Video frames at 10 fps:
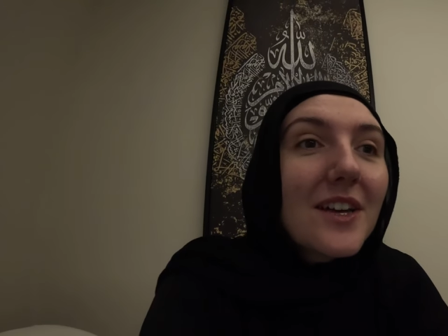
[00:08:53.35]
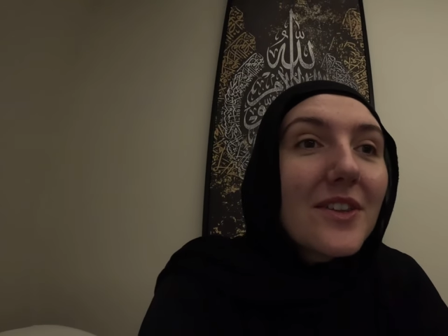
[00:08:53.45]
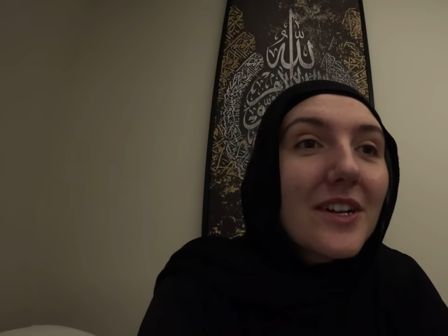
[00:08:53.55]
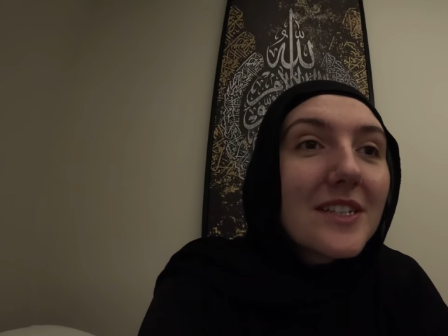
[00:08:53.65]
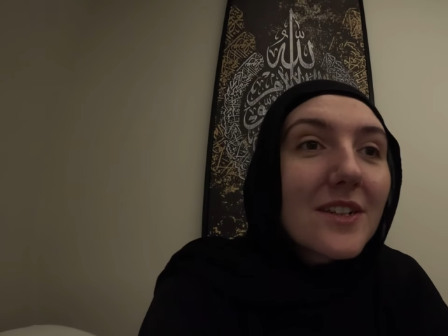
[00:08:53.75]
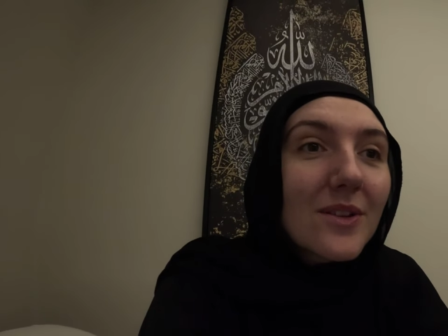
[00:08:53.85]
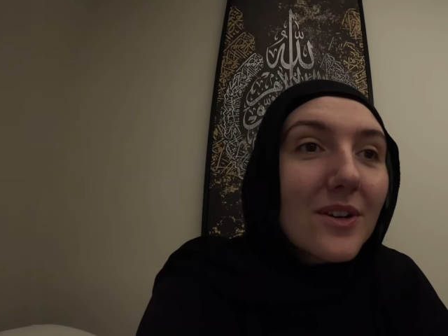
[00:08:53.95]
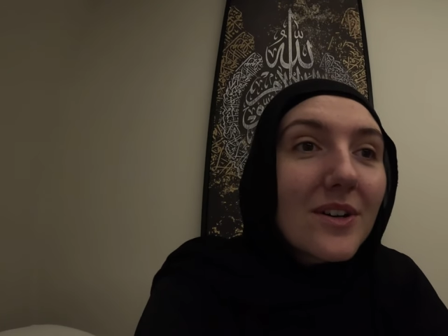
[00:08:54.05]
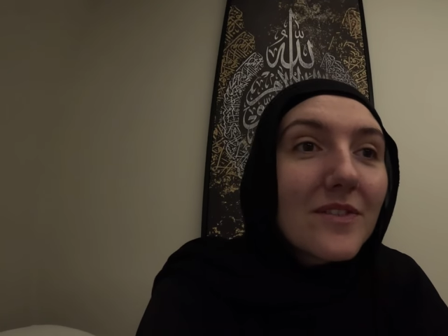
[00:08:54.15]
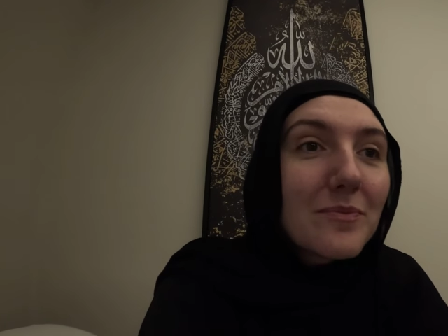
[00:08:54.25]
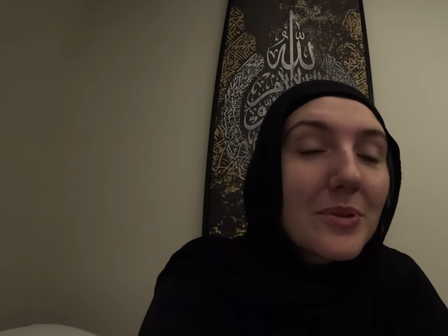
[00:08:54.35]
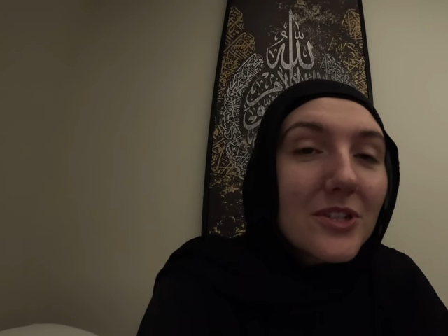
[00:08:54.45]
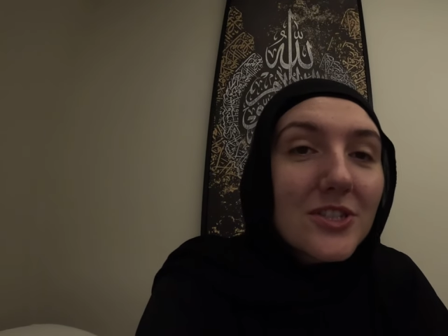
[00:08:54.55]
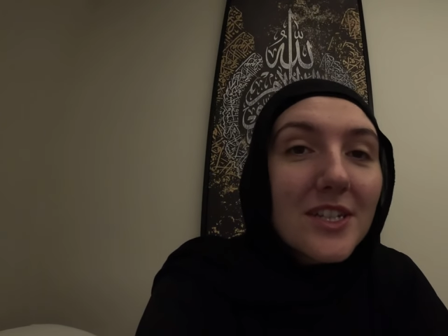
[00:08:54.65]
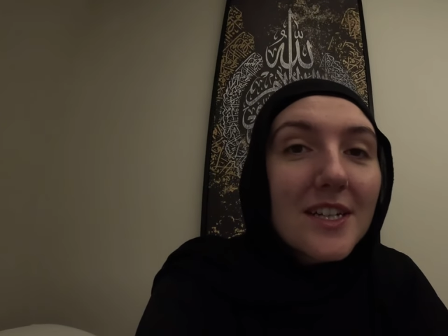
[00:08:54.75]
there is a lot of
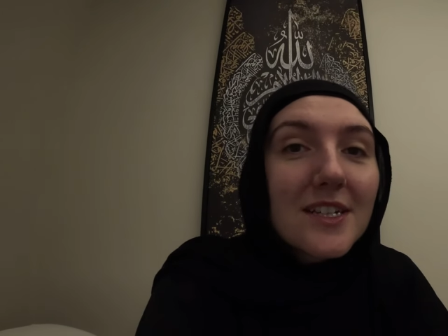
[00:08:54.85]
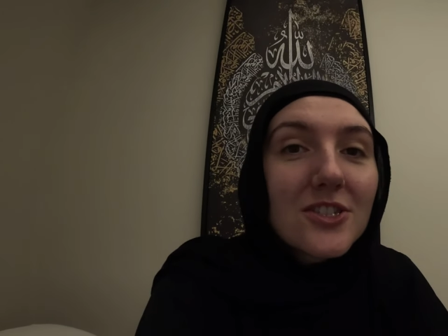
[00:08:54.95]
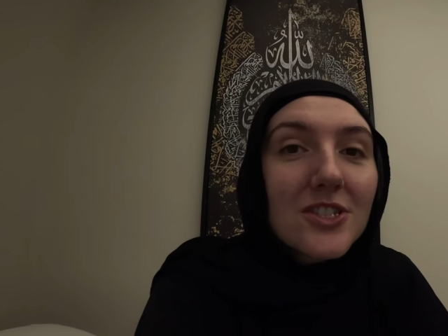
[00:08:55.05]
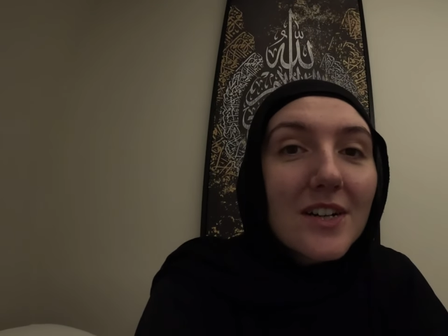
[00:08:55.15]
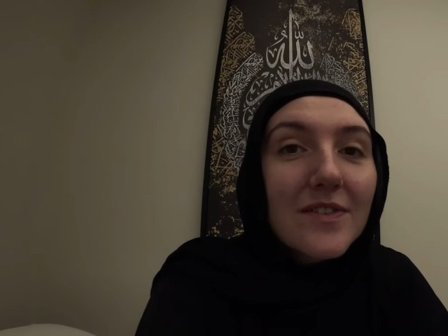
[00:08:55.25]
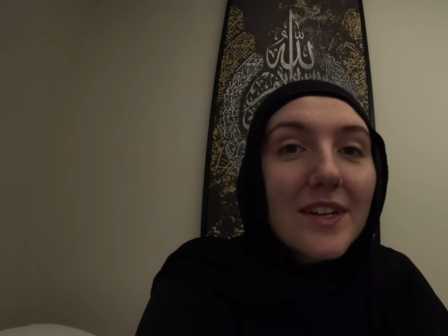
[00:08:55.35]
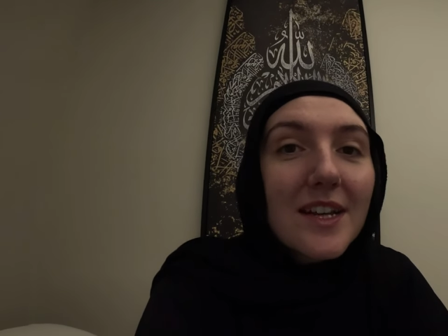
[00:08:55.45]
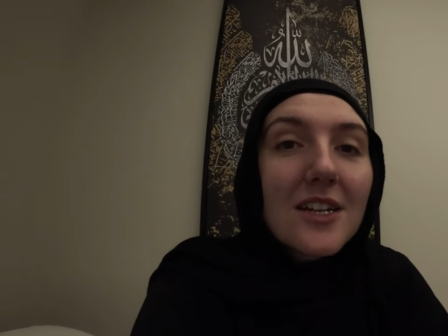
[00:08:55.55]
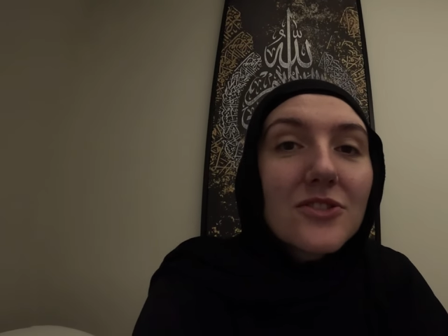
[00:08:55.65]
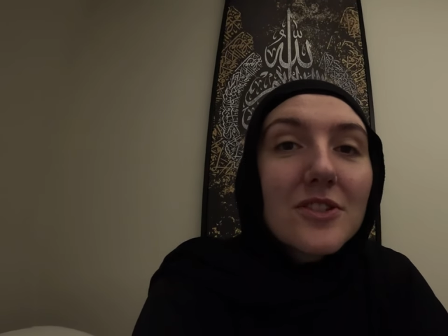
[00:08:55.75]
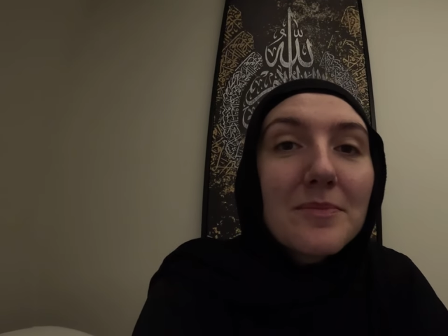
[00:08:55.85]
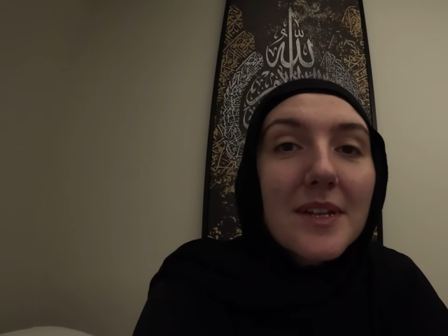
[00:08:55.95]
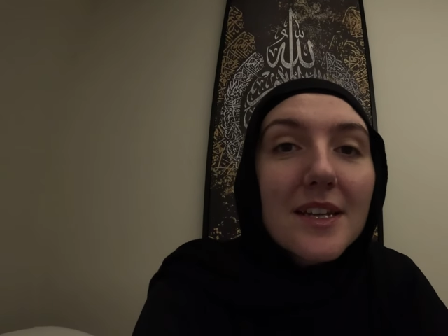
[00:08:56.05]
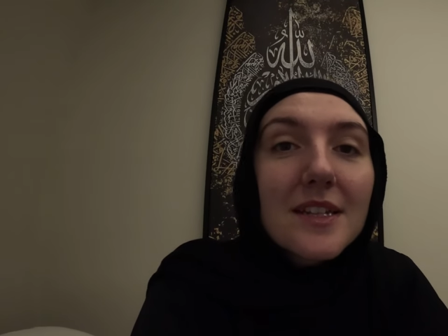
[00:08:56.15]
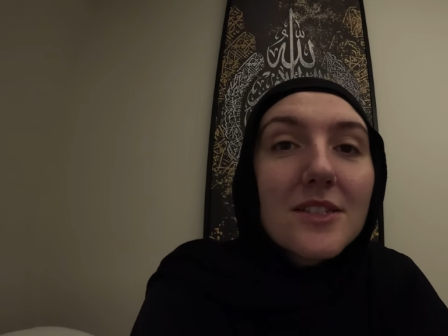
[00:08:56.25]
pushing and shoving as you're
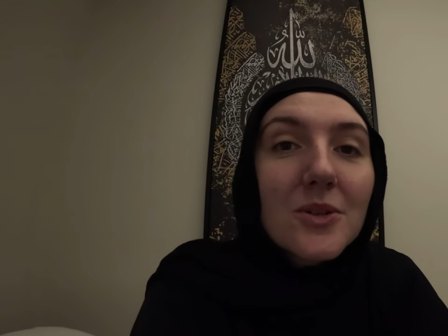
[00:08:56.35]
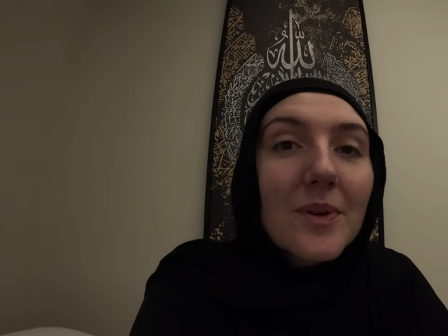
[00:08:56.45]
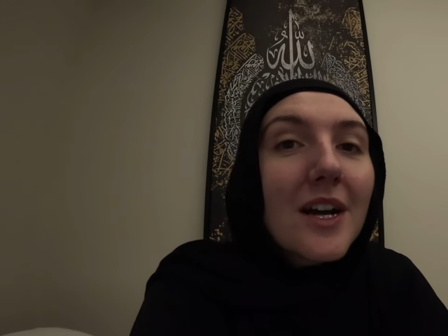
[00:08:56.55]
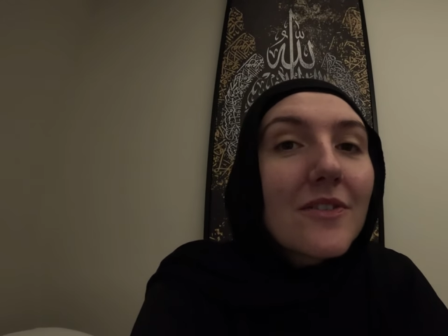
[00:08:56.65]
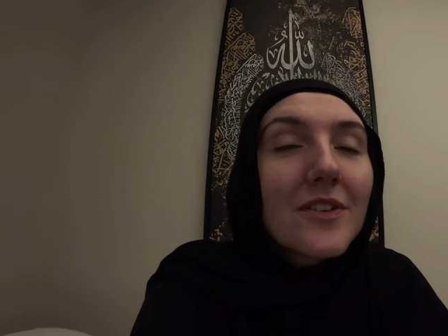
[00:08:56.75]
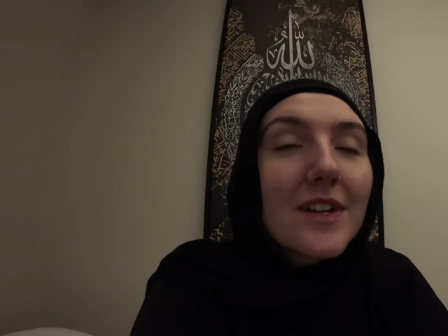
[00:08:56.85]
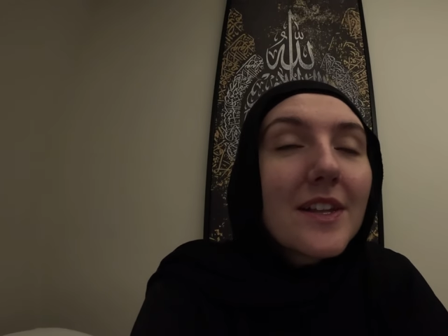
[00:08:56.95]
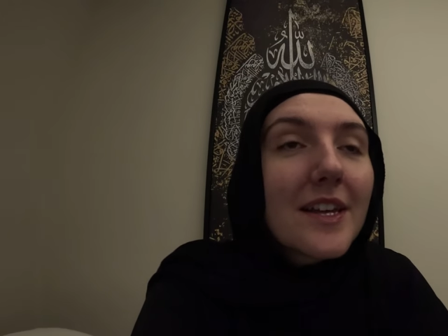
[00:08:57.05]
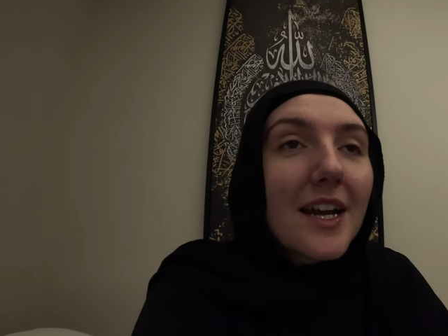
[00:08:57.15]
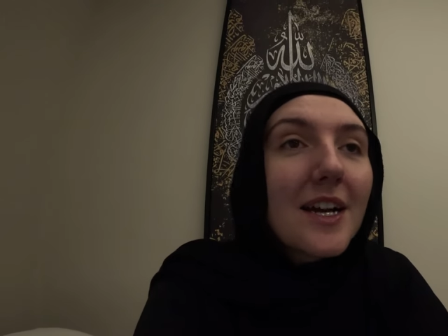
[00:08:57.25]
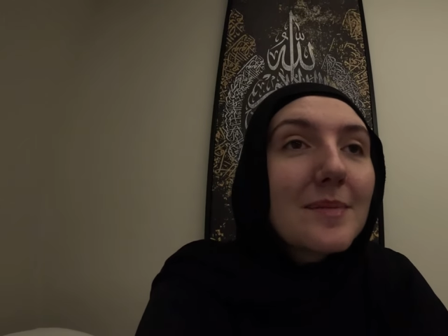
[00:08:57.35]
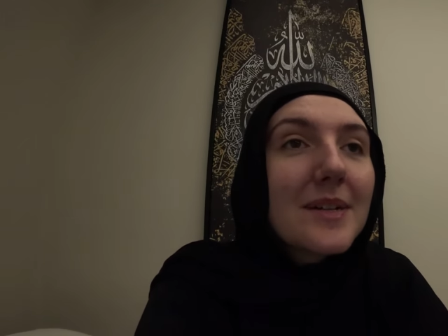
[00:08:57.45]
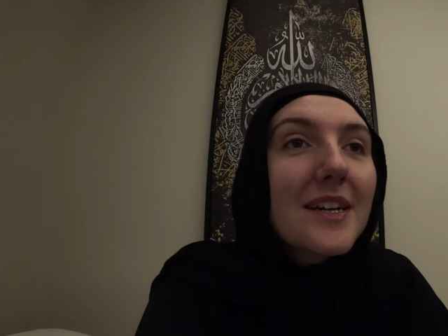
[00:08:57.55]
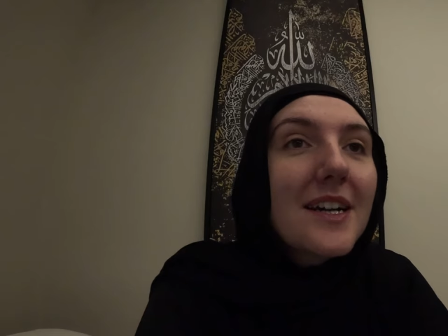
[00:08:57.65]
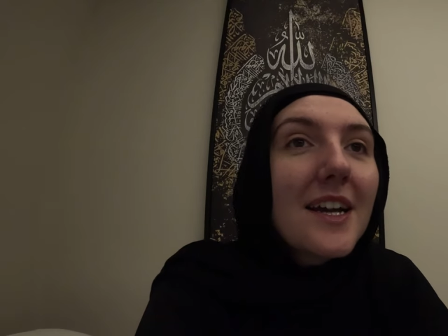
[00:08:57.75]
making tawaf around the
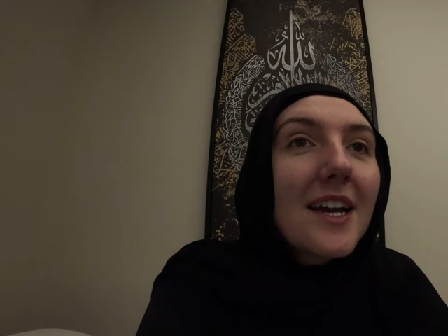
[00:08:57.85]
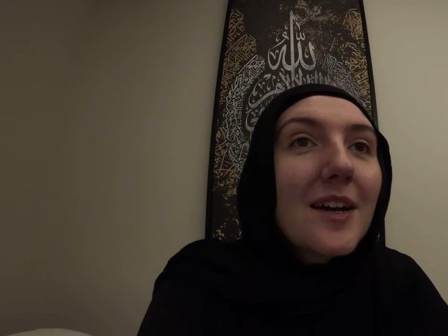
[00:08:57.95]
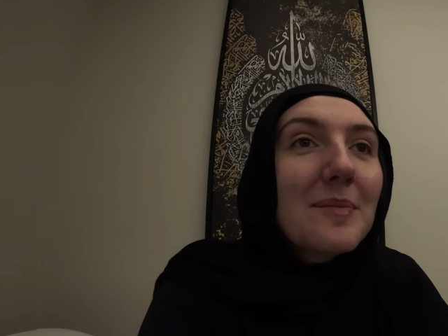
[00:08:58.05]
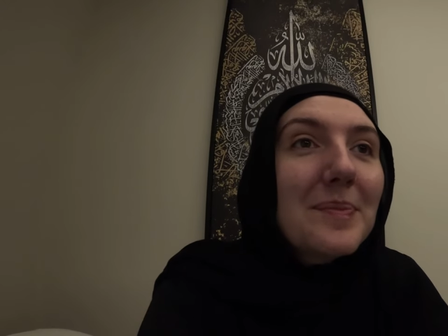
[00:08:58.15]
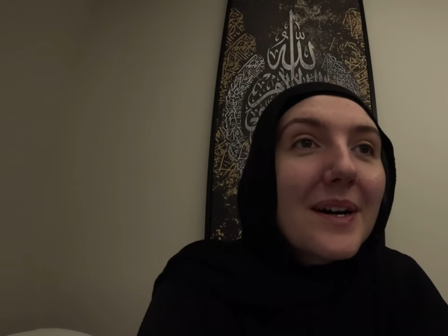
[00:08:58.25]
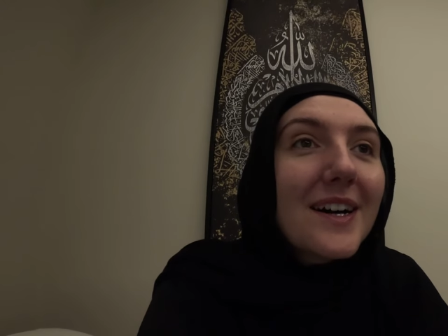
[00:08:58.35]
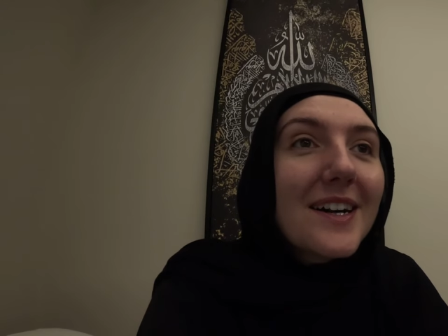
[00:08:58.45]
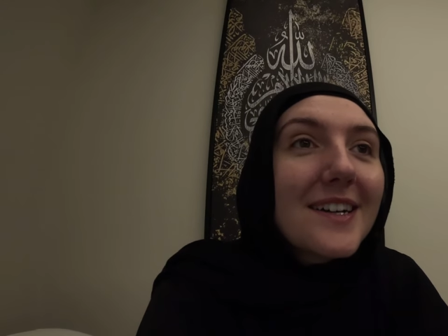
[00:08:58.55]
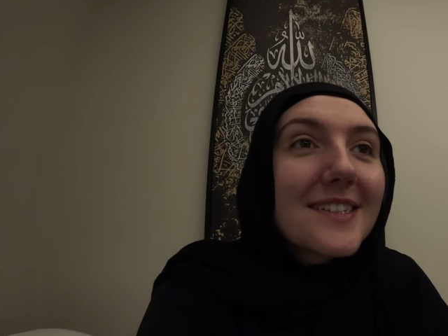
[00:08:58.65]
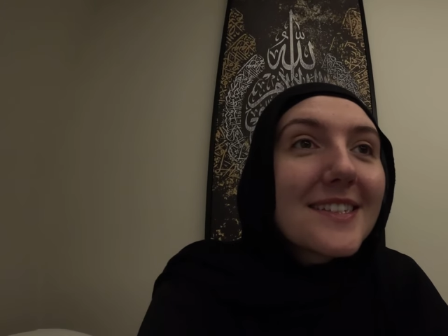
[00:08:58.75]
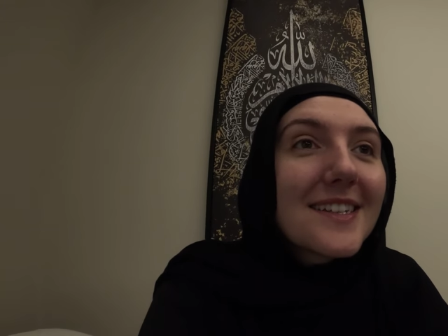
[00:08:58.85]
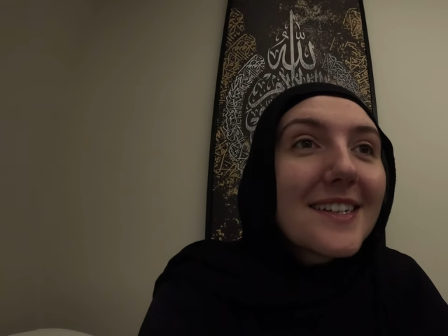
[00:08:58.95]
Kaaba, but